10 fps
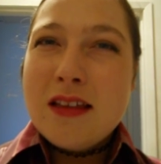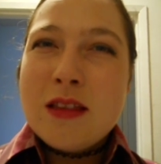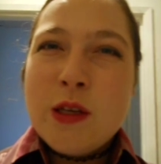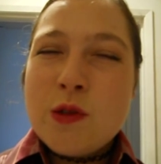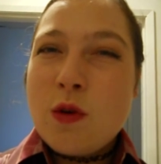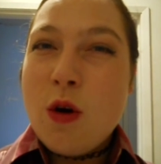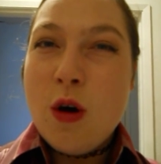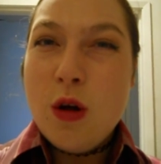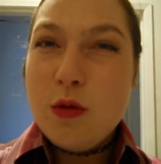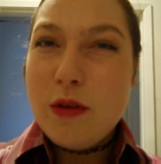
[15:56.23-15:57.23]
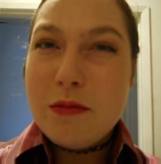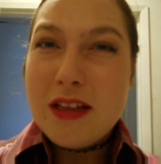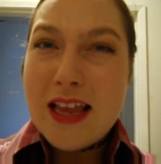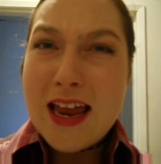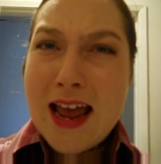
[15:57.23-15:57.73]
These are all
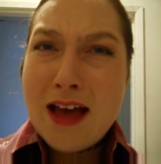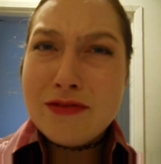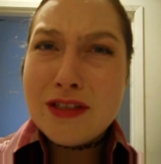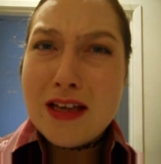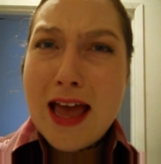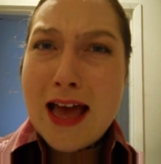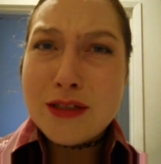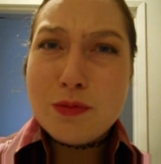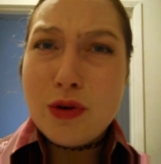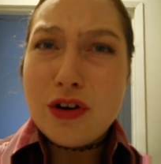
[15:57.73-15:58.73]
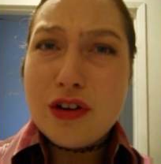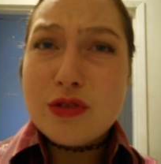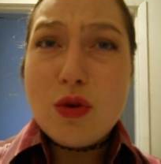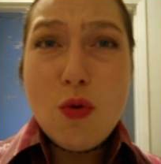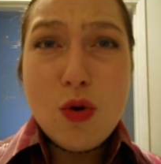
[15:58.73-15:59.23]
women that have
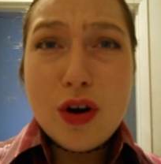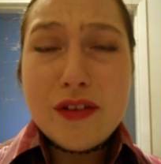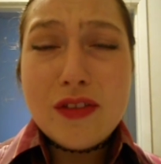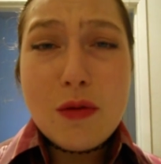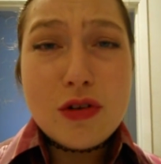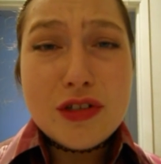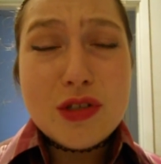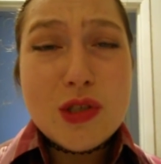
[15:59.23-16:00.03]
Asperger's, or they were just